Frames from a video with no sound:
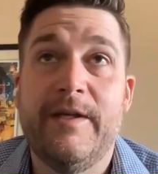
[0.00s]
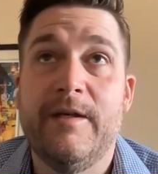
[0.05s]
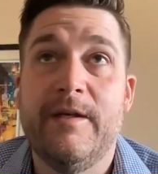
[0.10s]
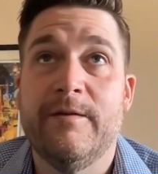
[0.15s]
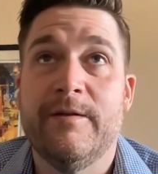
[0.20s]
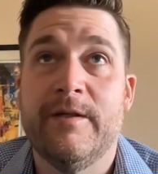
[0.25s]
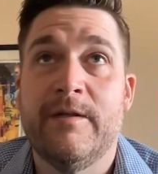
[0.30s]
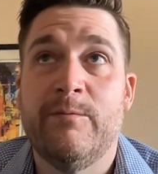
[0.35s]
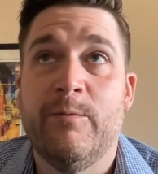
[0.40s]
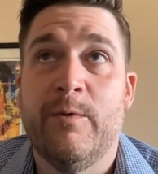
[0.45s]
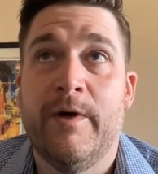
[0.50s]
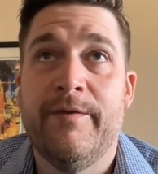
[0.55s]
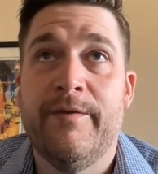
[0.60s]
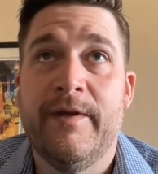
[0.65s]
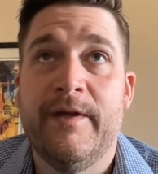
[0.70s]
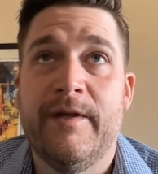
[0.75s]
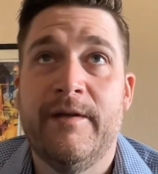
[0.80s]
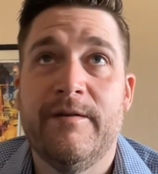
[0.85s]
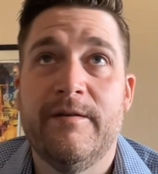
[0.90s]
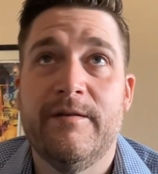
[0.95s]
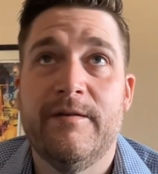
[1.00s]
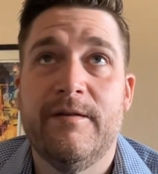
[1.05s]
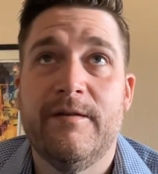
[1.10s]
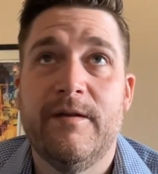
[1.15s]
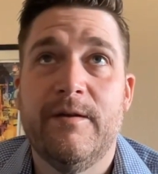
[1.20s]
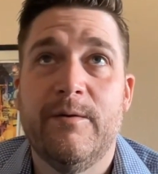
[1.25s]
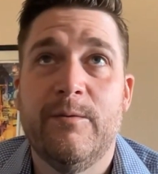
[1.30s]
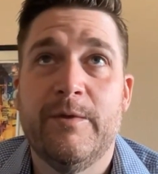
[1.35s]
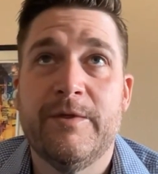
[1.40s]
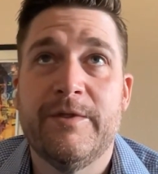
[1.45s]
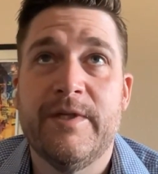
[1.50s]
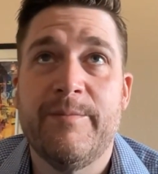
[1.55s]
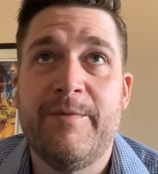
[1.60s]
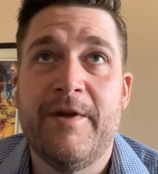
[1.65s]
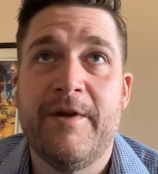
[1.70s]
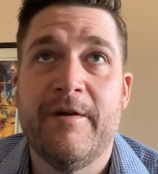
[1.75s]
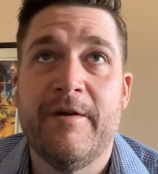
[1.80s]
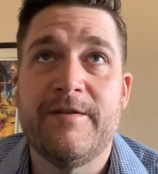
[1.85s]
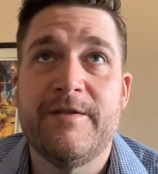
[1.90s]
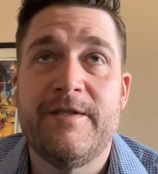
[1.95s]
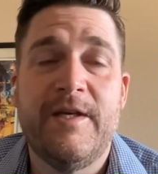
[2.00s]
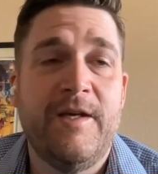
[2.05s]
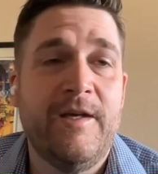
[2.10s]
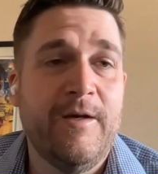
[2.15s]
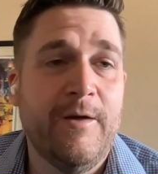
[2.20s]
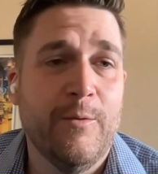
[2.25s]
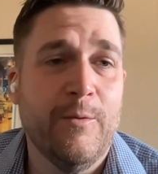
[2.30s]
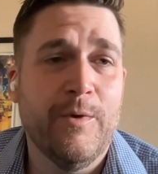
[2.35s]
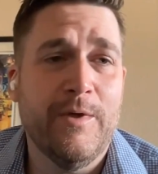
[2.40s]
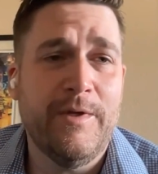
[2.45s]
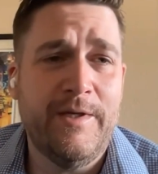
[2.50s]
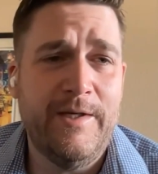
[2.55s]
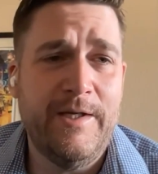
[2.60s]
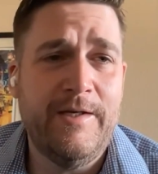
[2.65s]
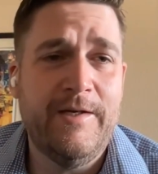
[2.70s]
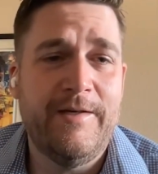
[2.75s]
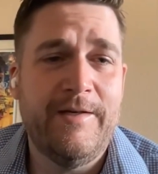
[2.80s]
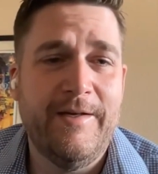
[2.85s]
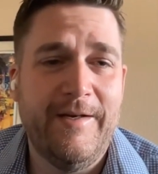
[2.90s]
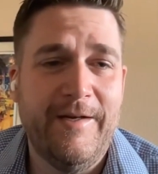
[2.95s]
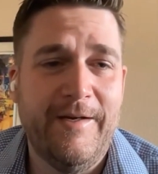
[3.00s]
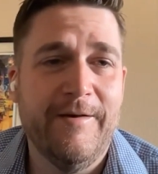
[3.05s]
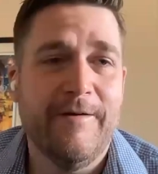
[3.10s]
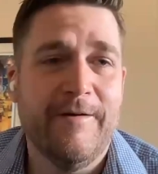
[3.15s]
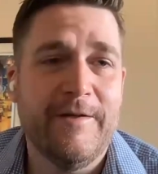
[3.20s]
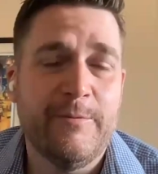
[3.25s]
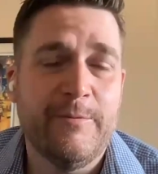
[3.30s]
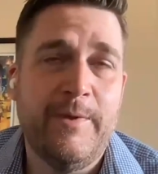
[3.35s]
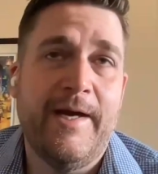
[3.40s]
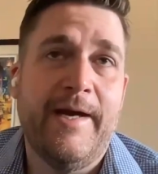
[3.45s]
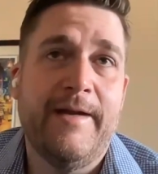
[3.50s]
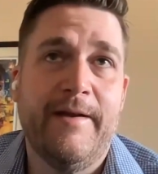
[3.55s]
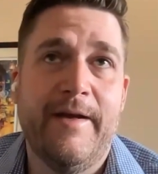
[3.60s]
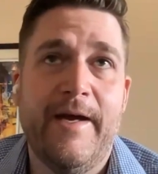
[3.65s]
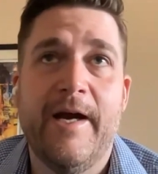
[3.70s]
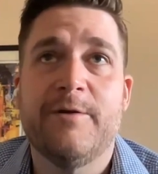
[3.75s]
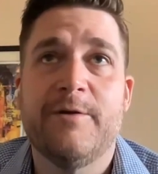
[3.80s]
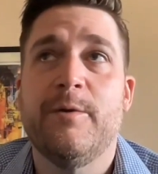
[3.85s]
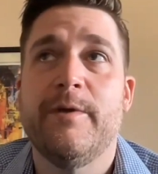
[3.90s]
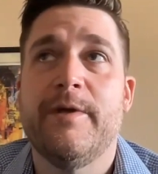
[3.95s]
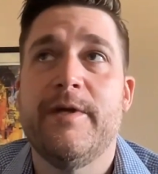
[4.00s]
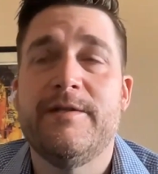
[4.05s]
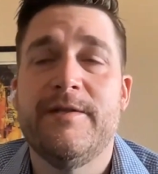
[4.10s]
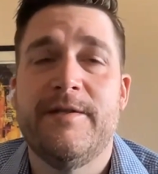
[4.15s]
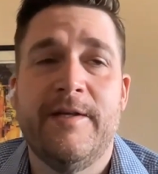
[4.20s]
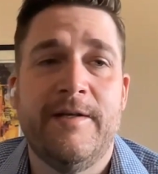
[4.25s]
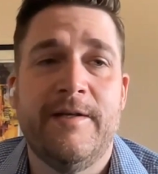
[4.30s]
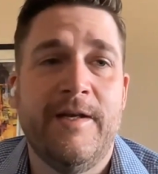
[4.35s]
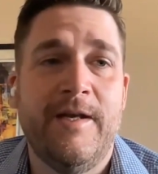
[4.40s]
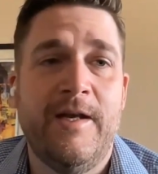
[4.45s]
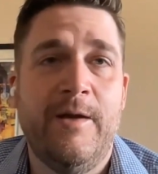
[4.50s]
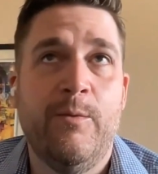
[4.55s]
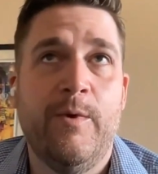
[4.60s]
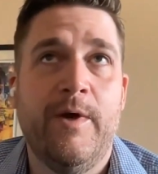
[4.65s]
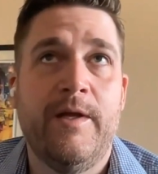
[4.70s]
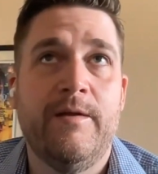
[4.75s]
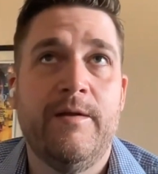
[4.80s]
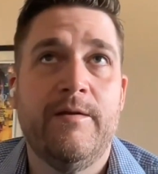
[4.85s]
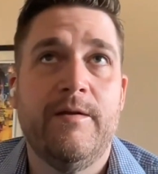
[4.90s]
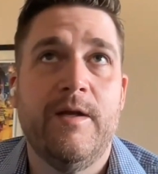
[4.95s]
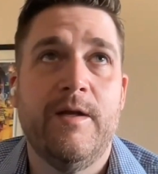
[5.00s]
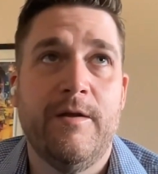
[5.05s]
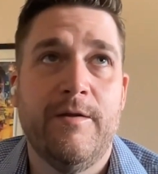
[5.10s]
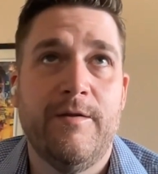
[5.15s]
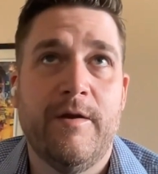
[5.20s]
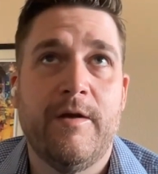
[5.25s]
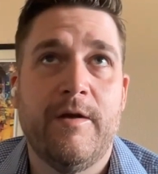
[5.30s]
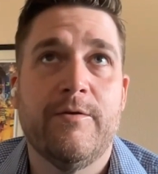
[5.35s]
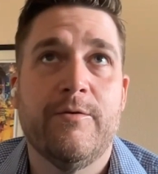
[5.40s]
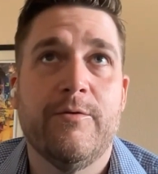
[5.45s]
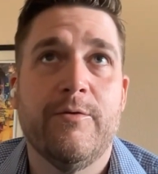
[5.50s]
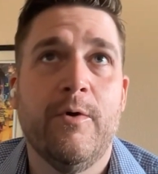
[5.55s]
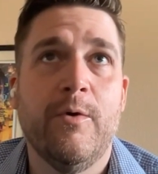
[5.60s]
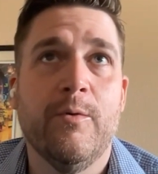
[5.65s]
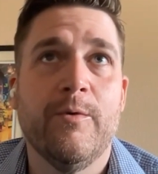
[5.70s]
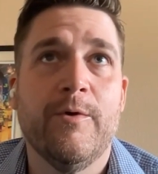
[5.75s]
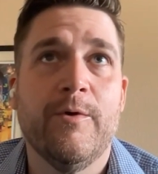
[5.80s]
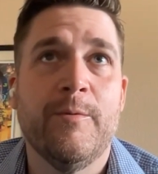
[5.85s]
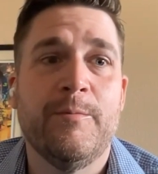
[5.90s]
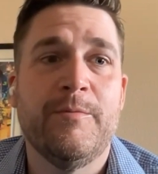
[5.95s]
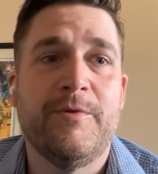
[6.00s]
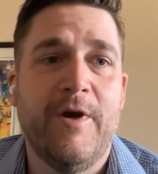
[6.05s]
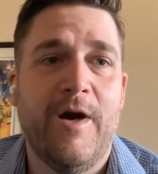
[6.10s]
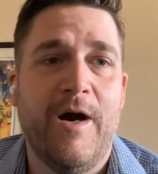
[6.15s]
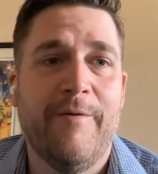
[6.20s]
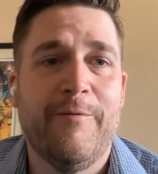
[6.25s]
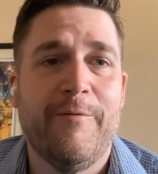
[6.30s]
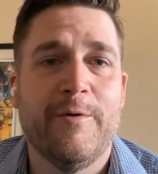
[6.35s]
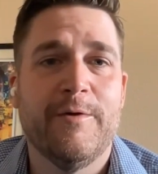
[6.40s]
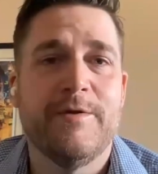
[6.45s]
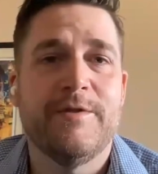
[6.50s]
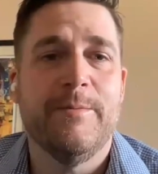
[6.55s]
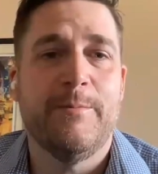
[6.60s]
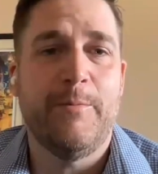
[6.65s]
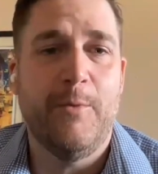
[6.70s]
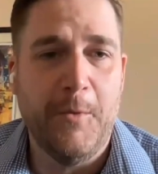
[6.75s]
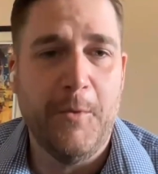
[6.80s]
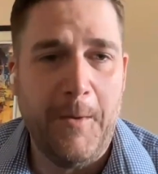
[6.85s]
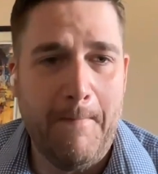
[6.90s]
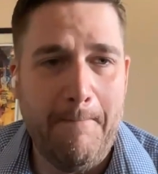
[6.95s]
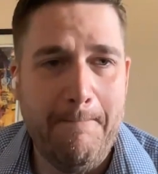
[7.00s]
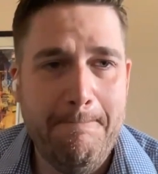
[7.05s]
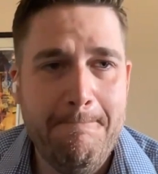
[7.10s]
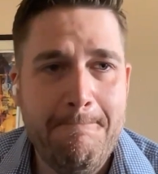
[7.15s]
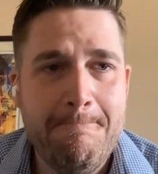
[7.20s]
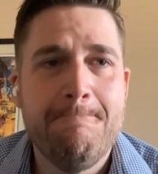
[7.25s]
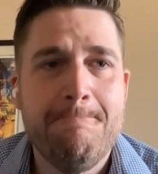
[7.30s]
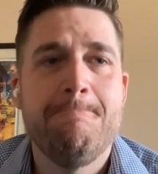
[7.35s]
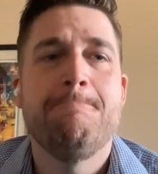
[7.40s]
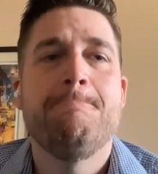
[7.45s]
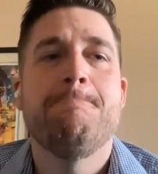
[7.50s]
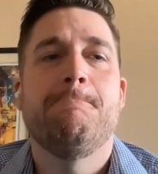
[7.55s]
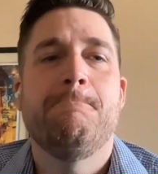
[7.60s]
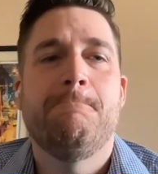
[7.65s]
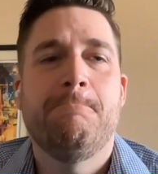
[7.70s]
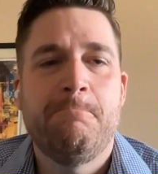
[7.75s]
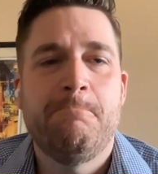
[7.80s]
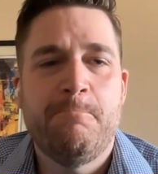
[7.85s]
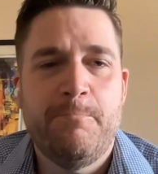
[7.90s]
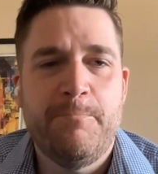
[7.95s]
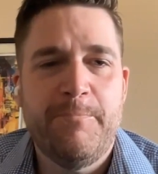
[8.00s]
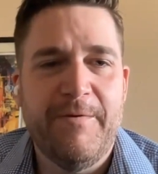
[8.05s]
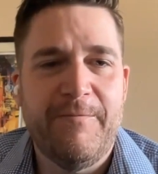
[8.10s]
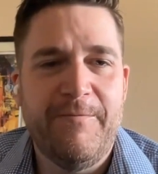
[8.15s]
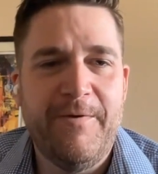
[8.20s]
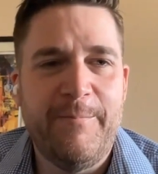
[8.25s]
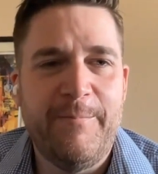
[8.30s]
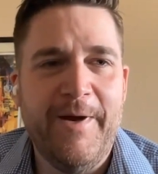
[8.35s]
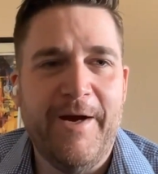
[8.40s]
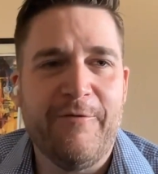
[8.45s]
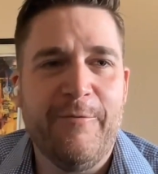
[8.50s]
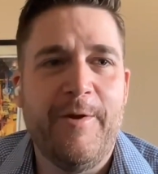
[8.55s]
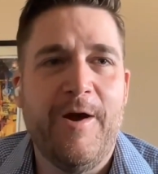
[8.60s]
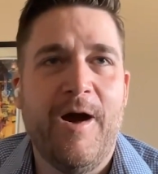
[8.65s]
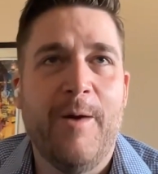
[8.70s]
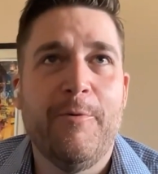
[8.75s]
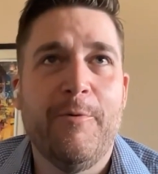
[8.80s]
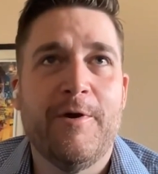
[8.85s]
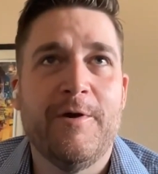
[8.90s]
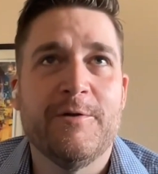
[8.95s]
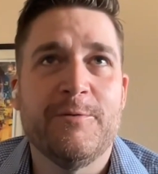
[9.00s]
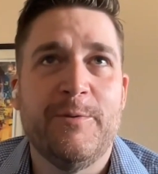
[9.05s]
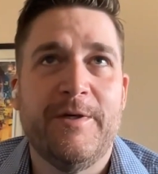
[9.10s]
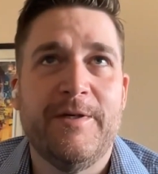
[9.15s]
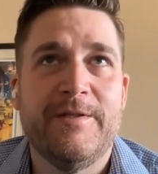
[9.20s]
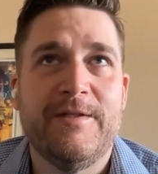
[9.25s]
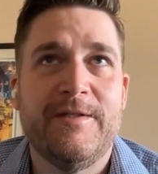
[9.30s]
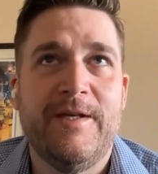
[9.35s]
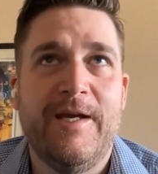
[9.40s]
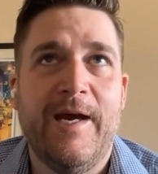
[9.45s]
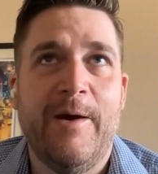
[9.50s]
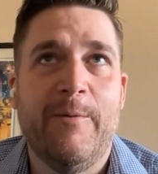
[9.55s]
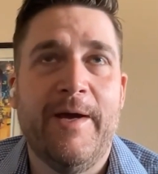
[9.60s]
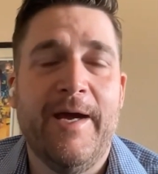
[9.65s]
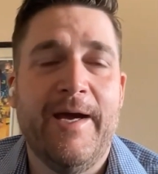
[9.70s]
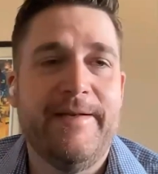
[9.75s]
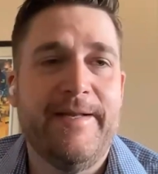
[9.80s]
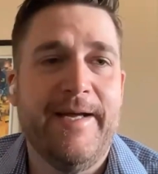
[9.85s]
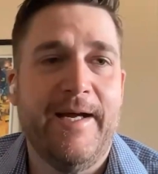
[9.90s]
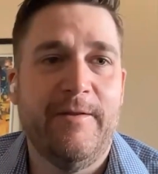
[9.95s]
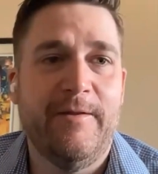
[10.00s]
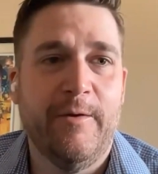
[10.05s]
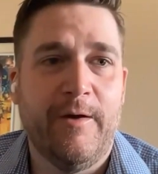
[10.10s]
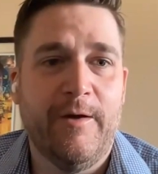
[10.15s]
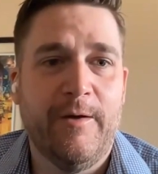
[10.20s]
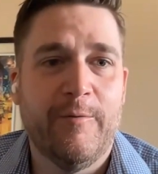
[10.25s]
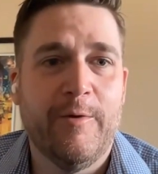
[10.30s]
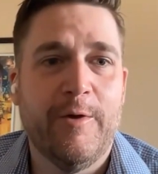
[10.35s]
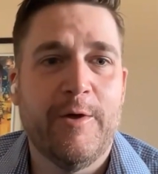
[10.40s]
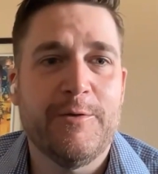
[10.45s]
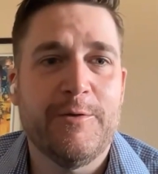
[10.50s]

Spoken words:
yielded one that was something our CEO really needed to hear because we had an actual incident. He went into the control room to offer support. The feedback from the operators was, "Yeah, we had Dad looking over